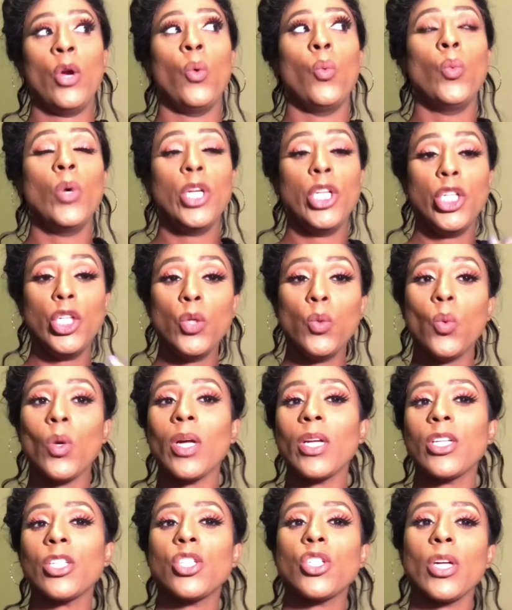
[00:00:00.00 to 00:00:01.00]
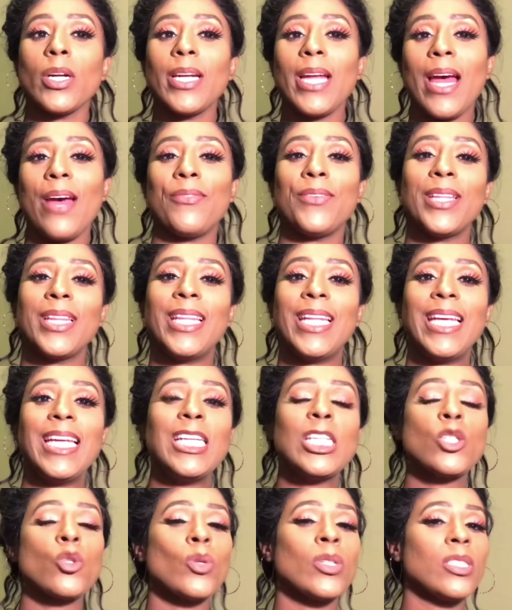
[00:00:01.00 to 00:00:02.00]
When you want to start having
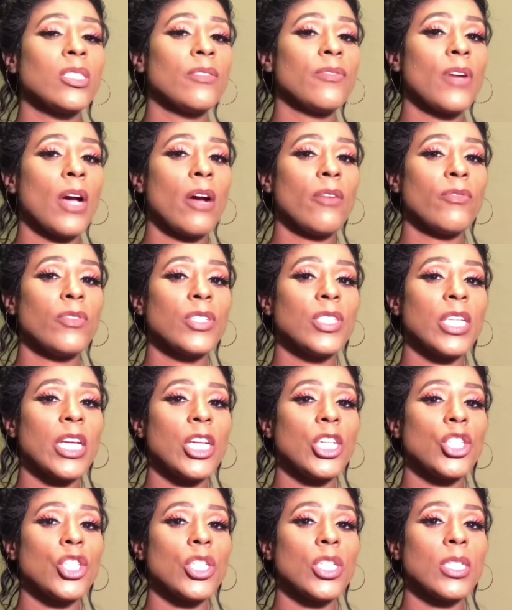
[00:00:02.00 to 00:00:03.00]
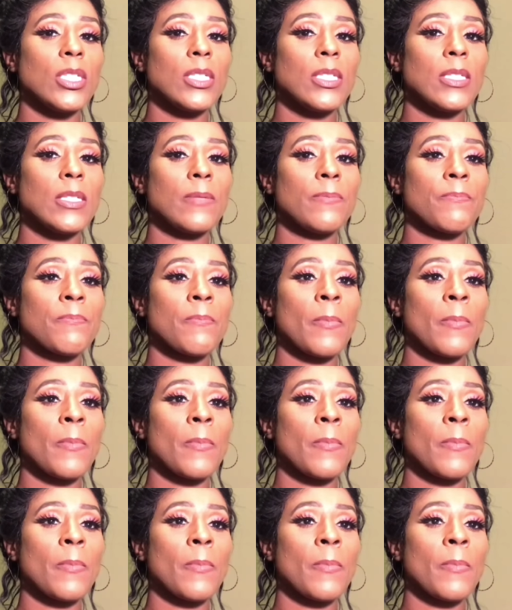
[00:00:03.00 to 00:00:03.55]
these sorts of conversations,